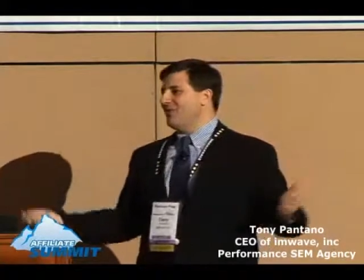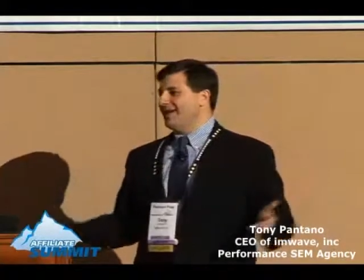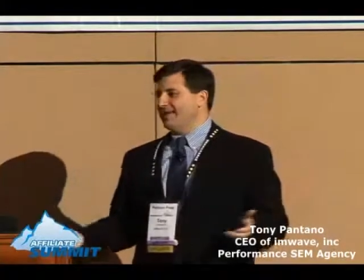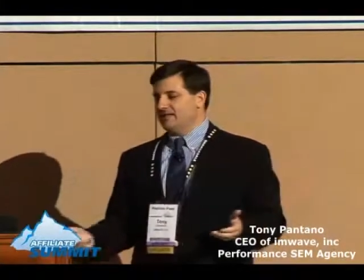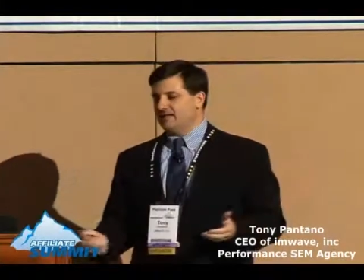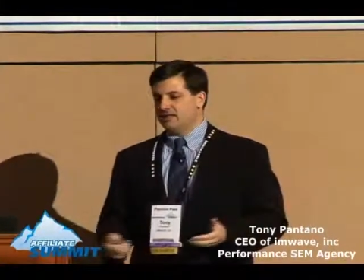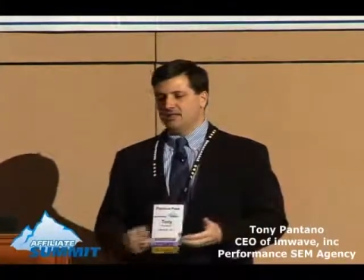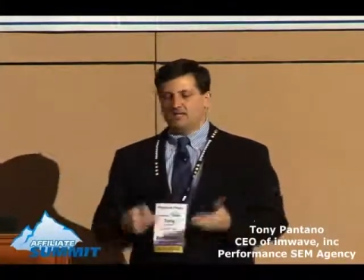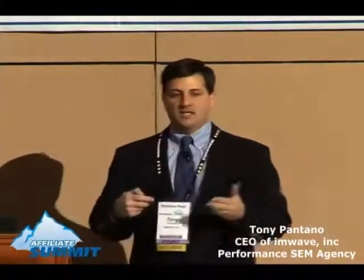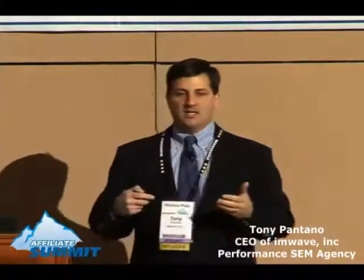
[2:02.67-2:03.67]
the way it is,
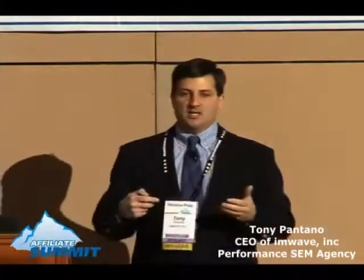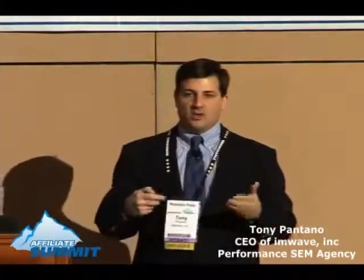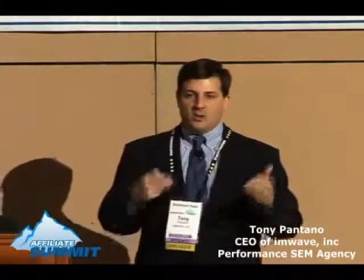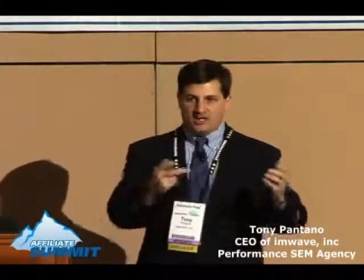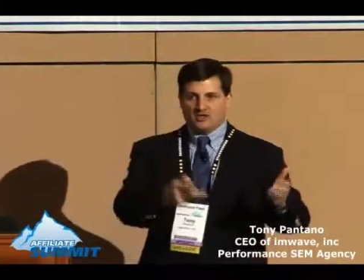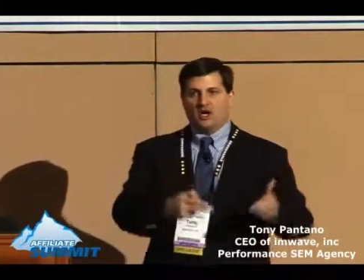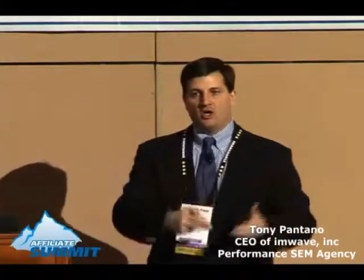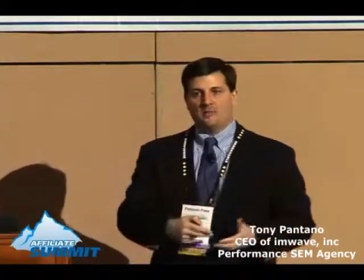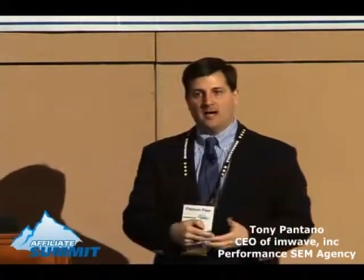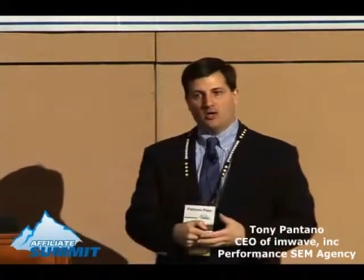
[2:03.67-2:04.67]
we can
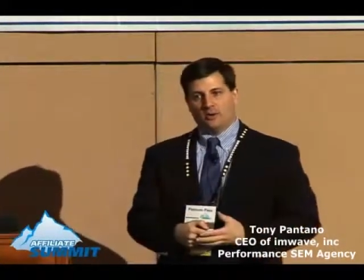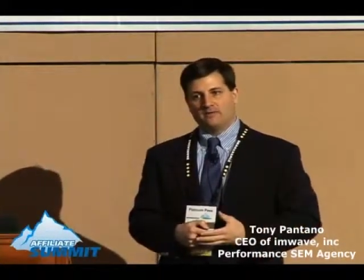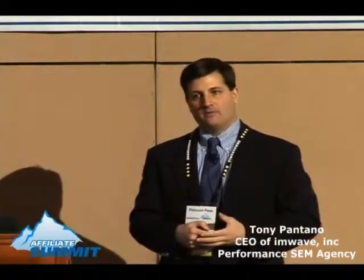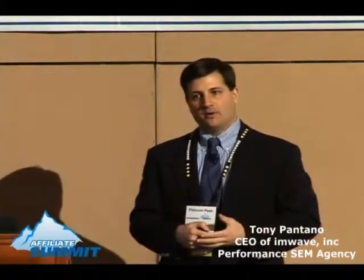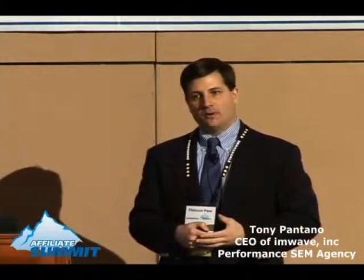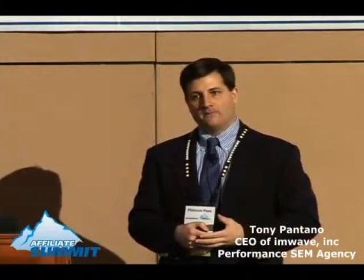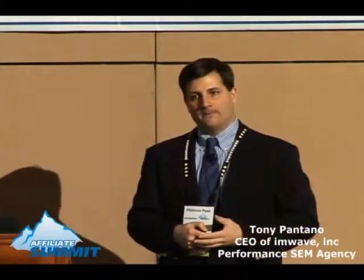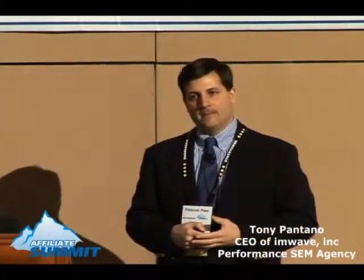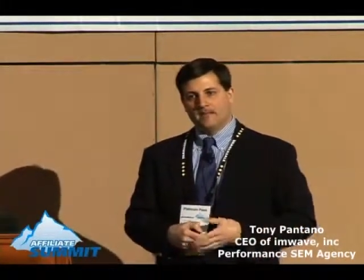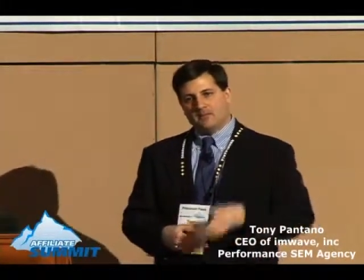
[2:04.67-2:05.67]
talk about going forward.
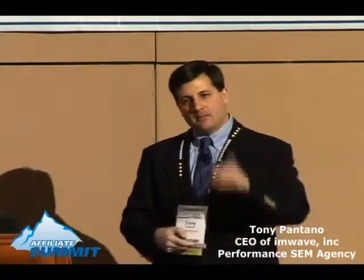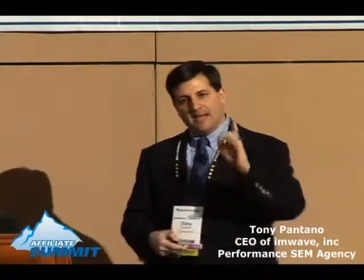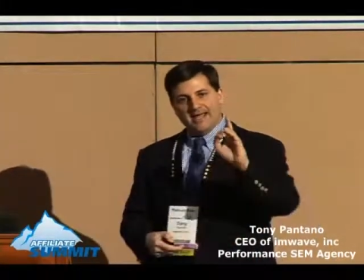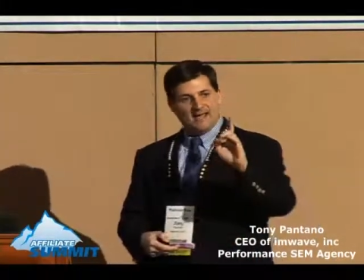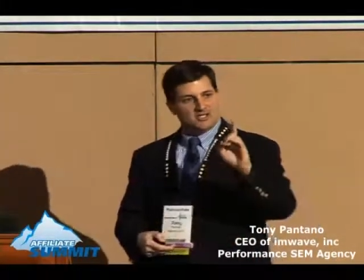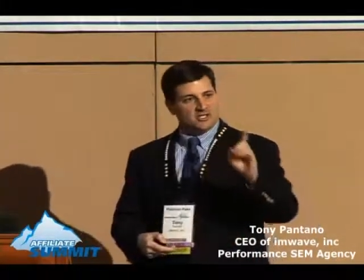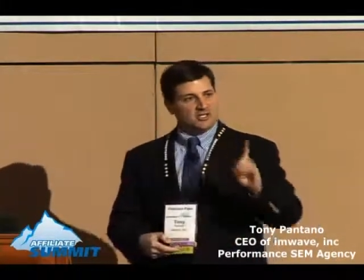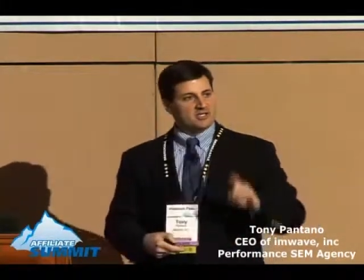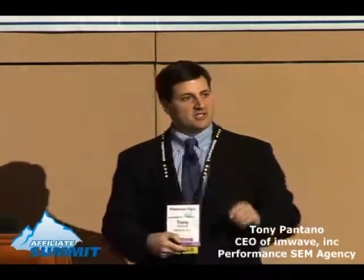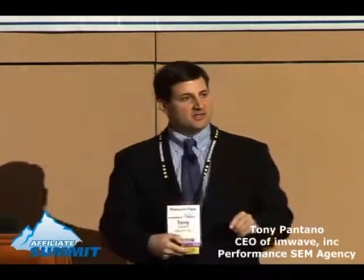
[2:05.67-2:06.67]
But I ask you
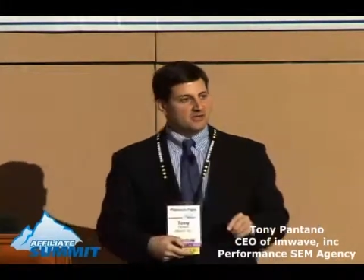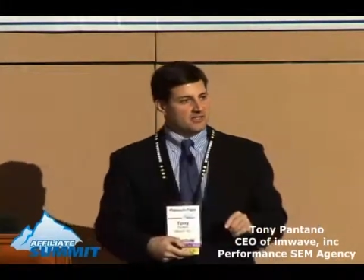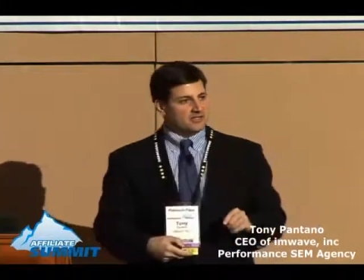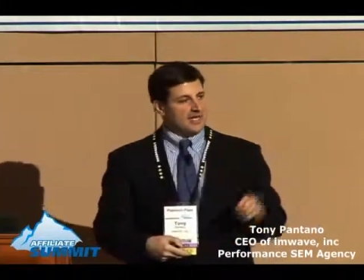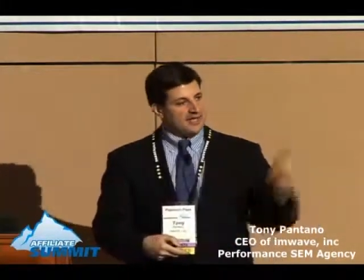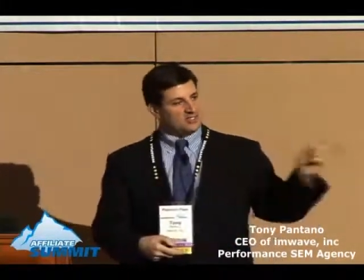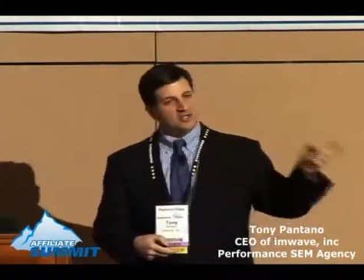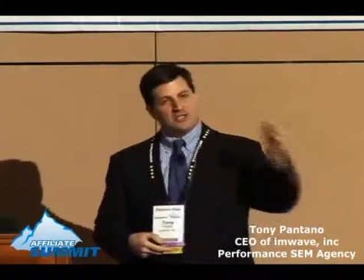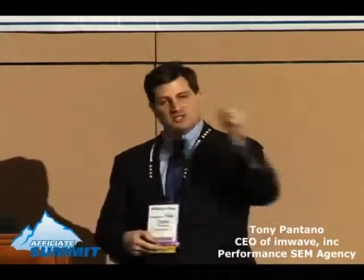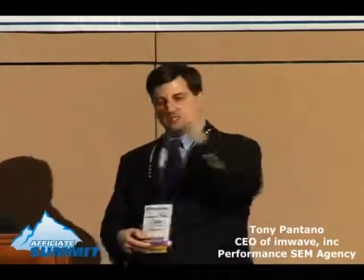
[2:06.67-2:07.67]
to consider this. I
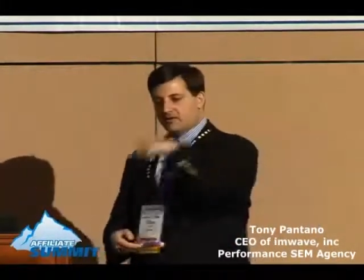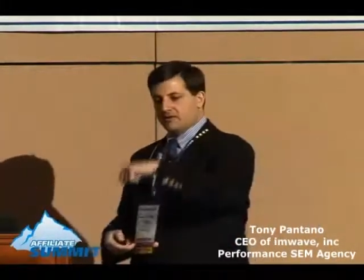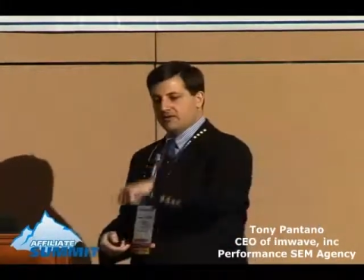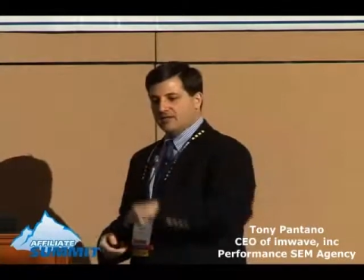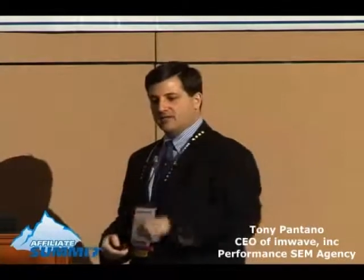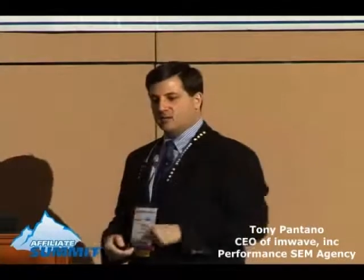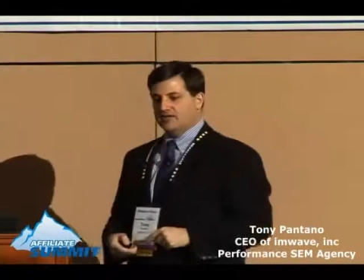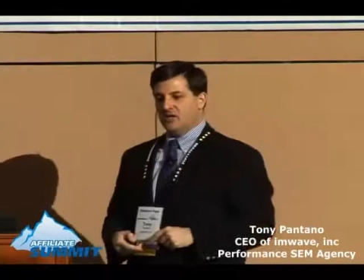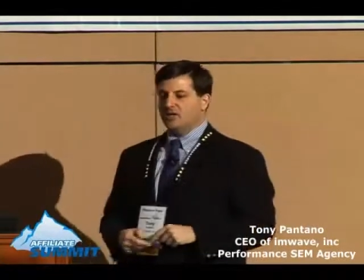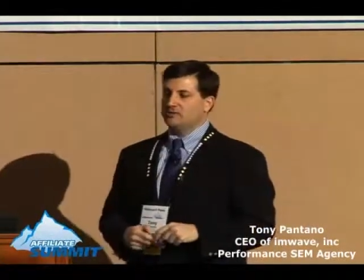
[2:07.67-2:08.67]
ask you to consider the things that
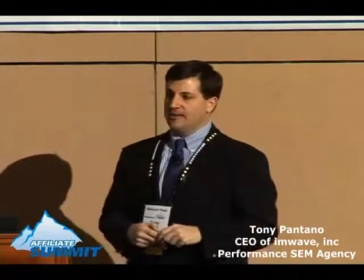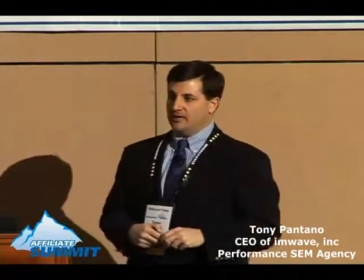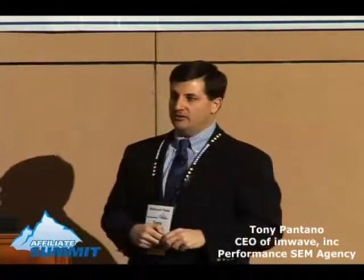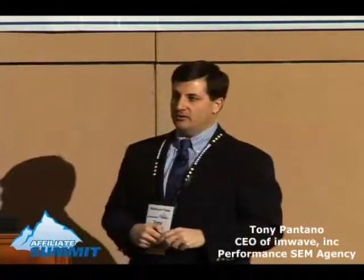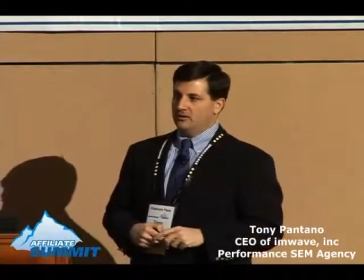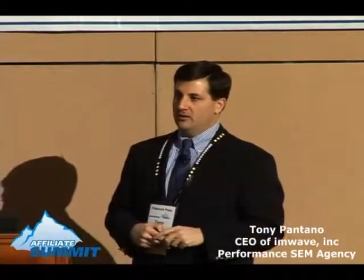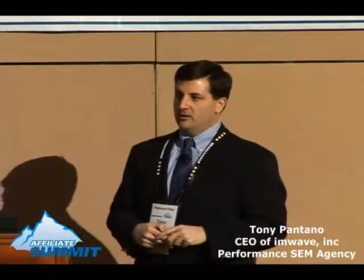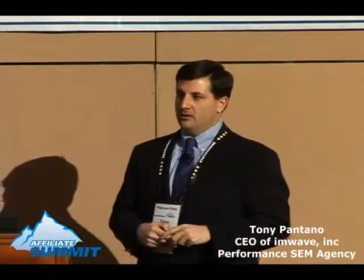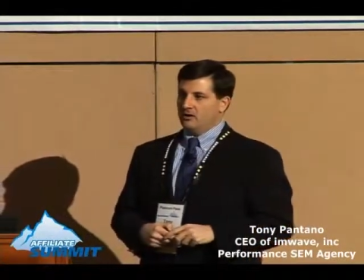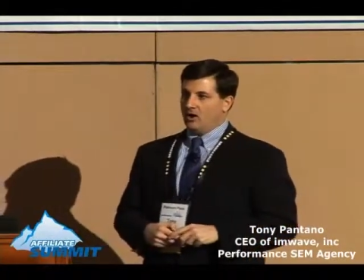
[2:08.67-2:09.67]
we talked about.
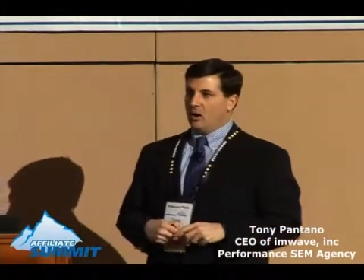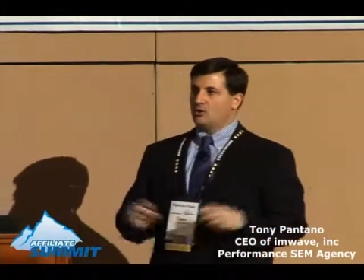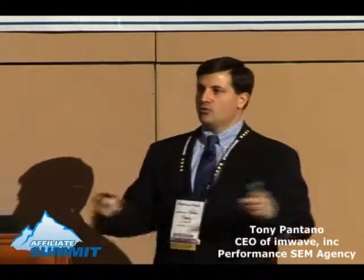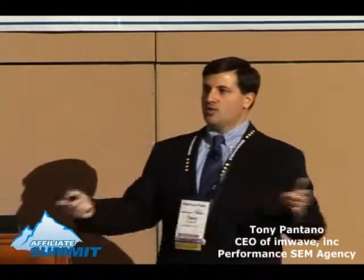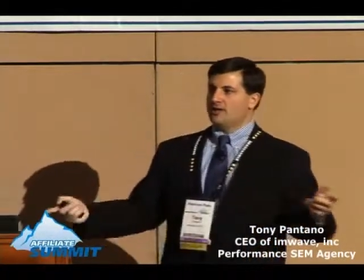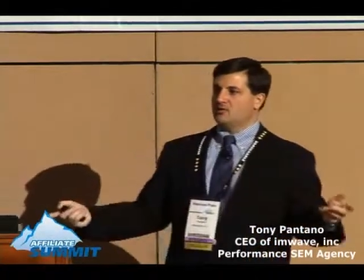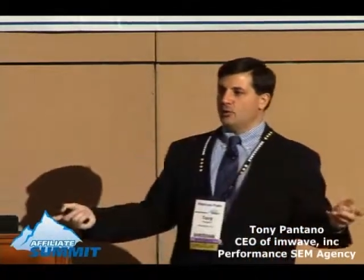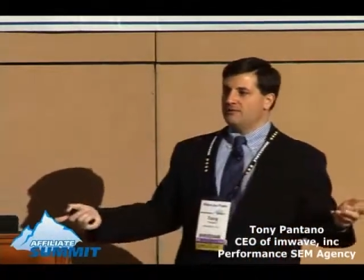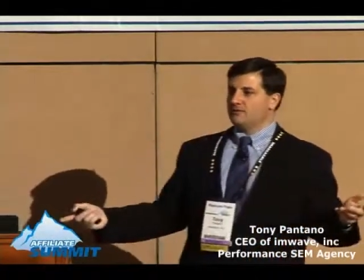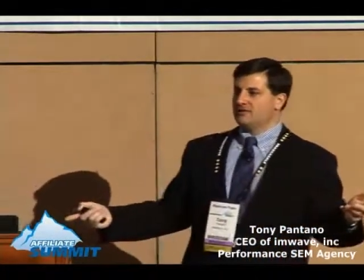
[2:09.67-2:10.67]
Are you running
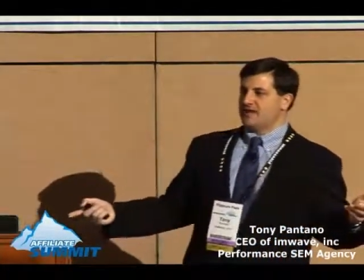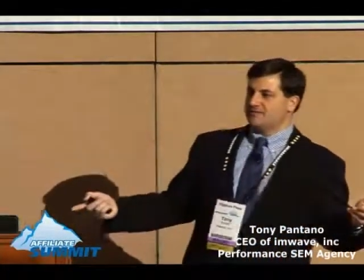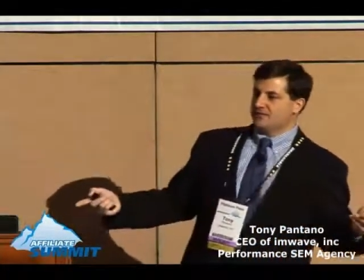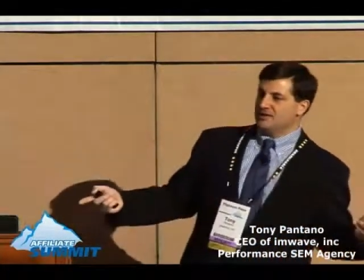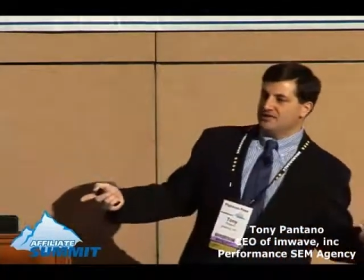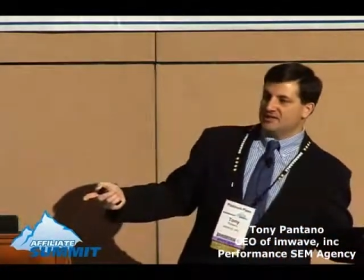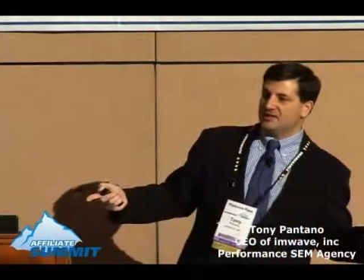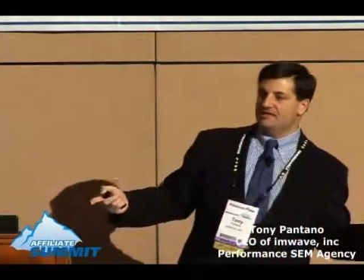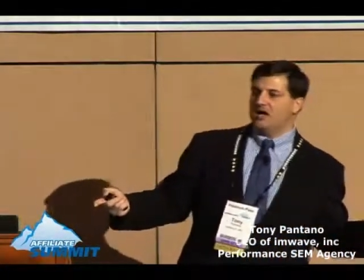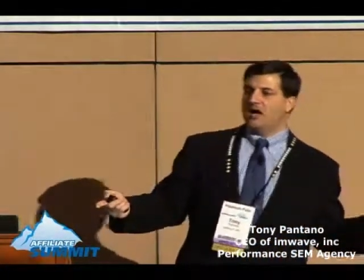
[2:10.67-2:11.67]
24/7,
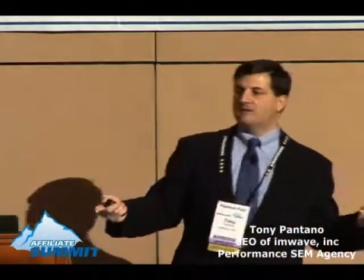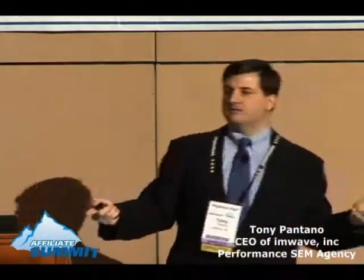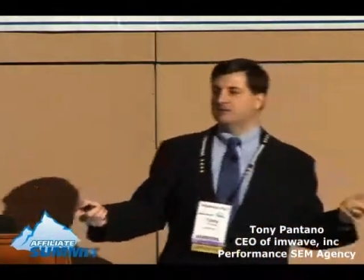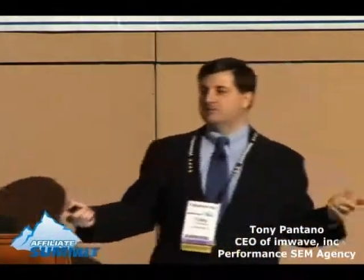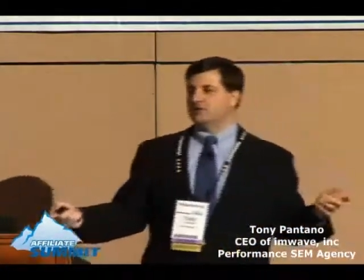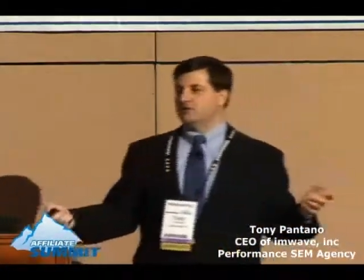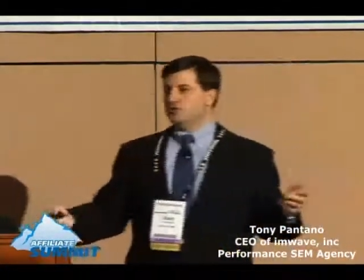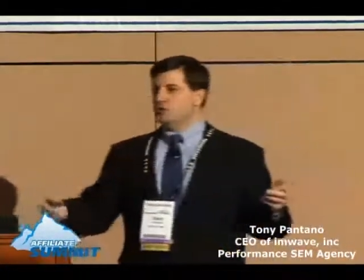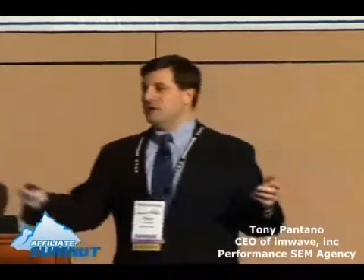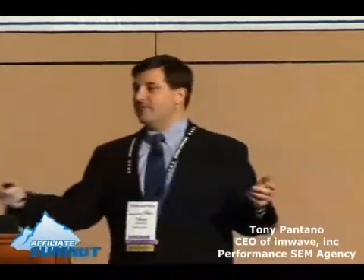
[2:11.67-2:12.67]
365?
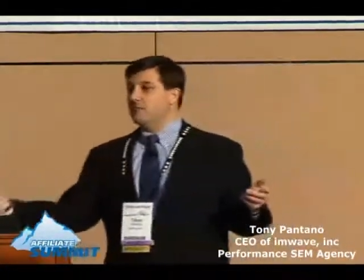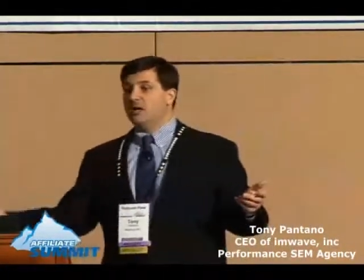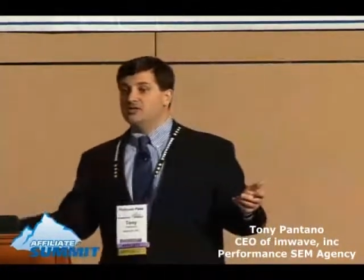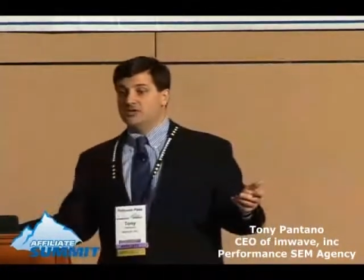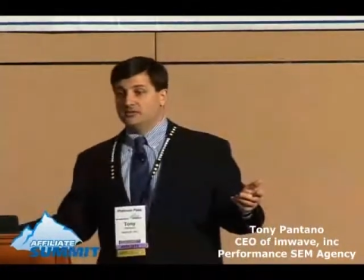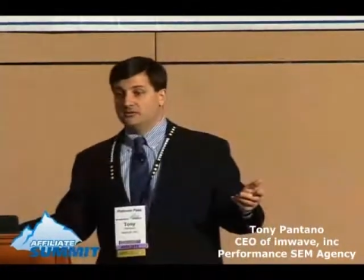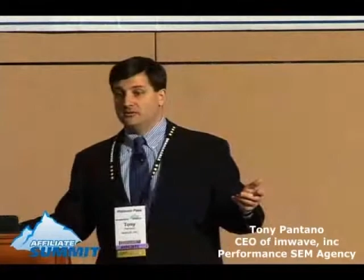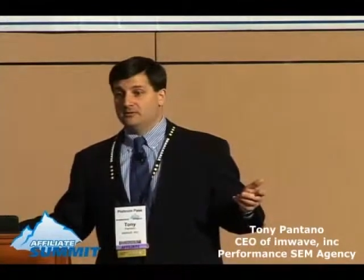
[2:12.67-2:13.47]
Do you have a budget?